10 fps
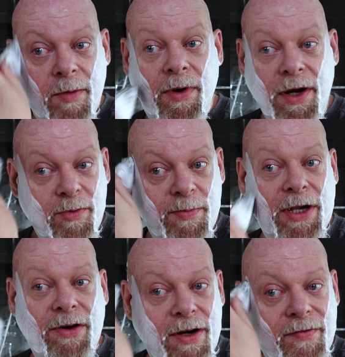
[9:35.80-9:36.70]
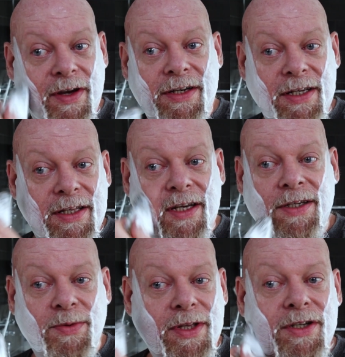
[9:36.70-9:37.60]
But it would be good if they did
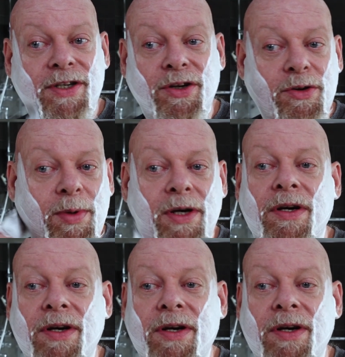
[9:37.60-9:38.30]
this with a tube.